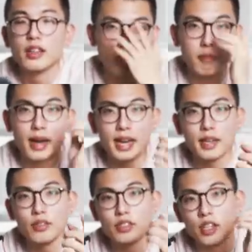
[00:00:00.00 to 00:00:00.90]
The mic I
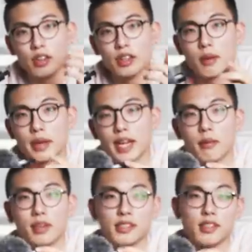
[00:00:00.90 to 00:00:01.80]
use currently on my
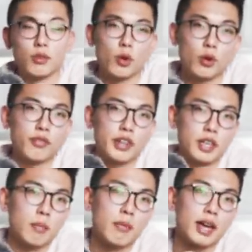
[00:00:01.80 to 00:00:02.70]
camera is the Rode
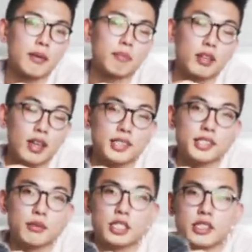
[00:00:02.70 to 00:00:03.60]
Video Mic
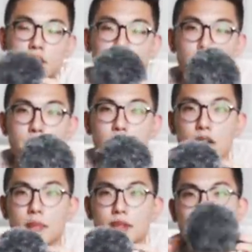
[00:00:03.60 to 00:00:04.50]
Plus, which is a little bit
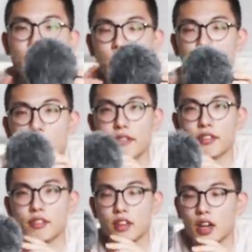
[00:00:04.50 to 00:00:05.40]
bigger, but this is really great
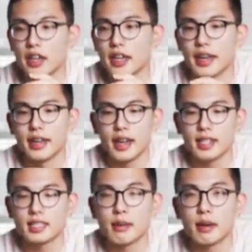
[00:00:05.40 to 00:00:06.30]
for vlogging and
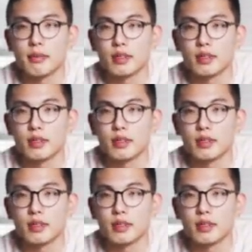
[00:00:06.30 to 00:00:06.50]
anytime I